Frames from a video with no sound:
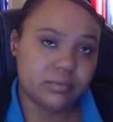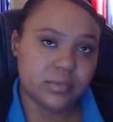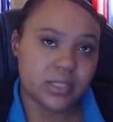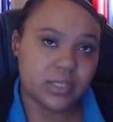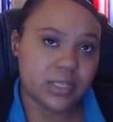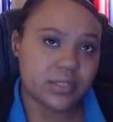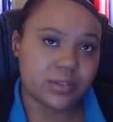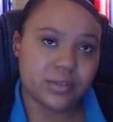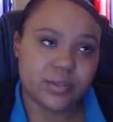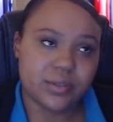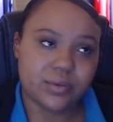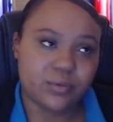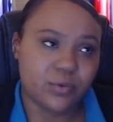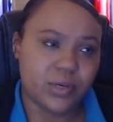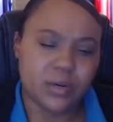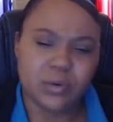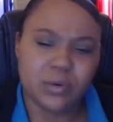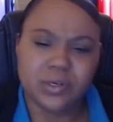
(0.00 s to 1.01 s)
that's
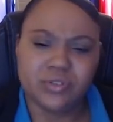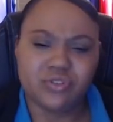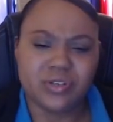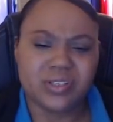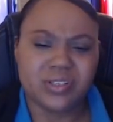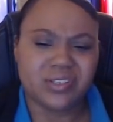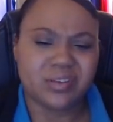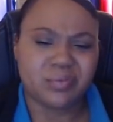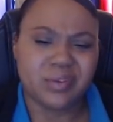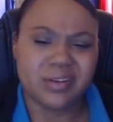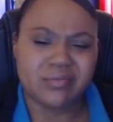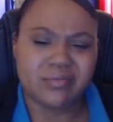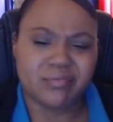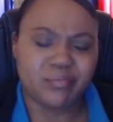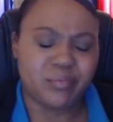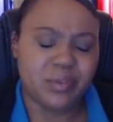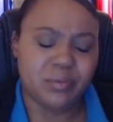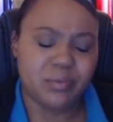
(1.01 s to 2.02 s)
when I want to dress up and
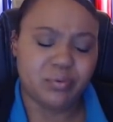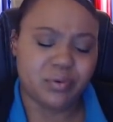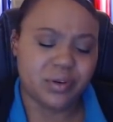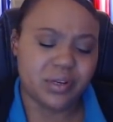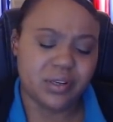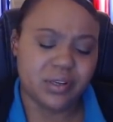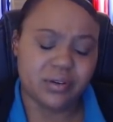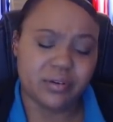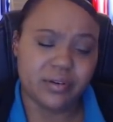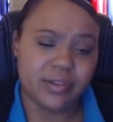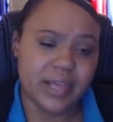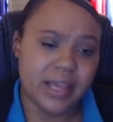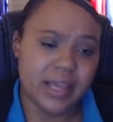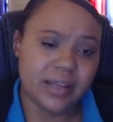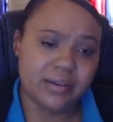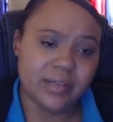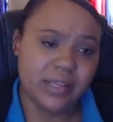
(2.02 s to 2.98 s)
be pretty and all that,